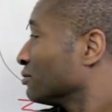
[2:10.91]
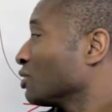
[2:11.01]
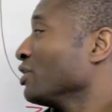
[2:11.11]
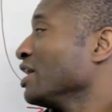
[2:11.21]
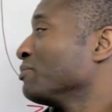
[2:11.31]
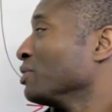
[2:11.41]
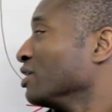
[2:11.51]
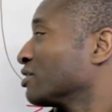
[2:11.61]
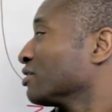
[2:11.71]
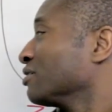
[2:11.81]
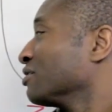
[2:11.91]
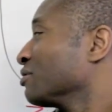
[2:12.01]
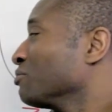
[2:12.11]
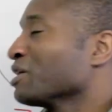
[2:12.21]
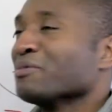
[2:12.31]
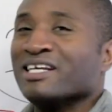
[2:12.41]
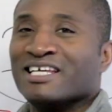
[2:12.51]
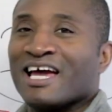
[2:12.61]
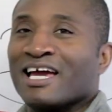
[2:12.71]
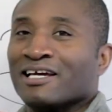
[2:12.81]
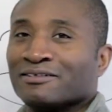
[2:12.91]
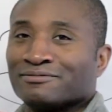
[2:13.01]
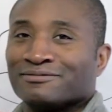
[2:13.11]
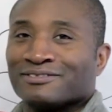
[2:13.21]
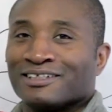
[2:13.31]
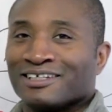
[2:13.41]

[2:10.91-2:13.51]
Go ahead, punk. Make my day.